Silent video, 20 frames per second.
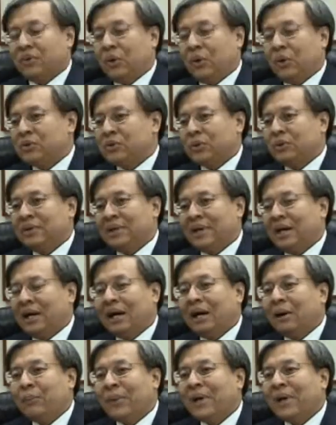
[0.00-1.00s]
Also, there
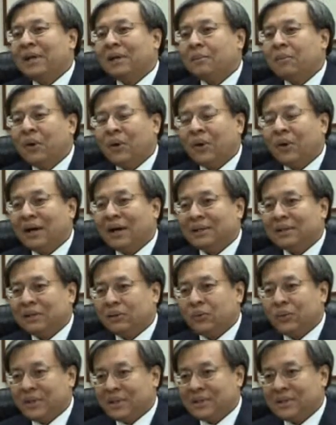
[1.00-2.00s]
are many more
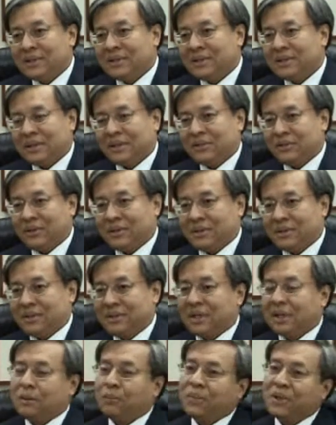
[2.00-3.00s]
other reasons, such as
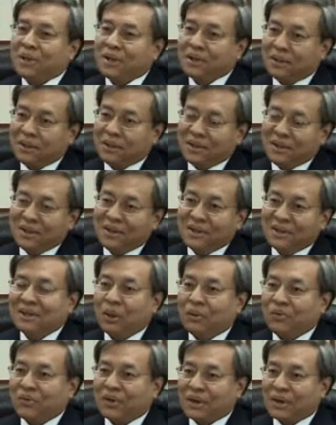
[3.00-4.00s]
stability
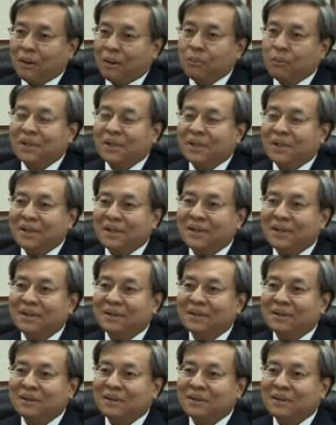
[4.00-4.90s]
of the company,